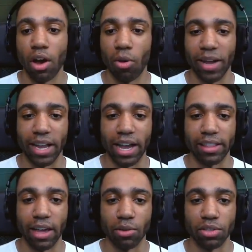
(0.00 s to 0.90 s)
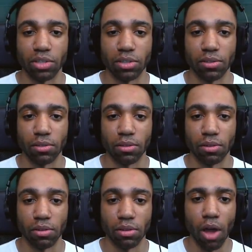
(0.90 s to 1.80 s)
Oh my God, that was...
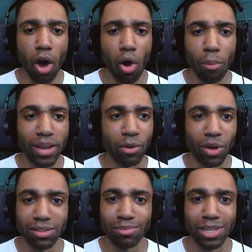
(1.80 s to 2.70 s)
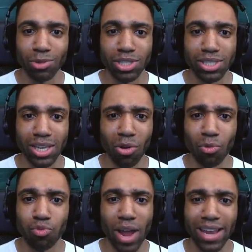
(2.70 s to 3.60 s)
Oh, but he was still
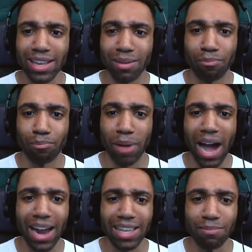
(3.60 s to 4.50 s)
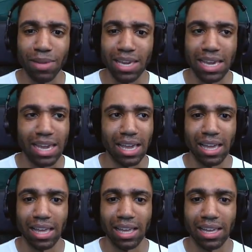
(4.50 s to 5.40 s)
ready to body me.
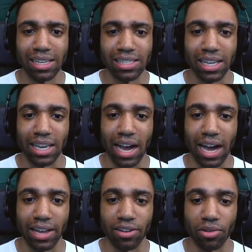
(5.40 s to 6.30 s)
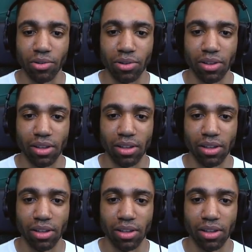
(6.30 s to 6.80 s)
He's a god, dude.